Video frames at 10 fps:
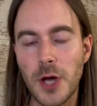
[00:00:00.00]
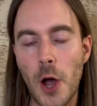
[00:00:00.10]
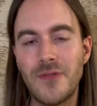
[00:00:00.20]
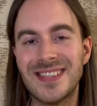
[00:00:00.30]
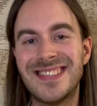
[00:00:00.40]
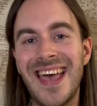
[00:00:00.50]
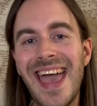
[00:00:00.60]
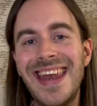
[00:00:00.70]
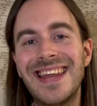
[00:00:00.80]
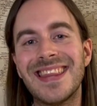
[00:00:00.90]
over
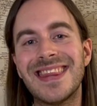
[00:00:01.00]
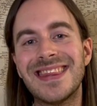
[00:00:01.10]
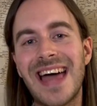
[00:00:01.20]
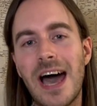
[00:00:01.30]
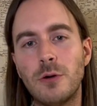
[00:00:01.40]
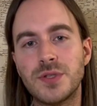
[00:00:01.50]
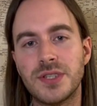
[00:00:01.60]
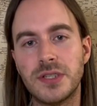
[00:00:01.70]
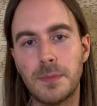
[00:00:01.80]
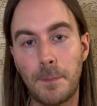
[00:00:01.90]

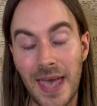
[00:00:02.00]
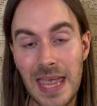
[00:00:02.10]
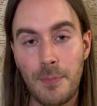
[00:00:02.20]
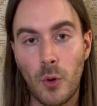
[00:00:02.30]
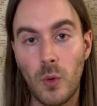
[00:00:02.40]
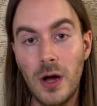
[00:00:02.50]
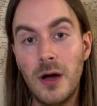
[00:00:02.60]
10,000 people,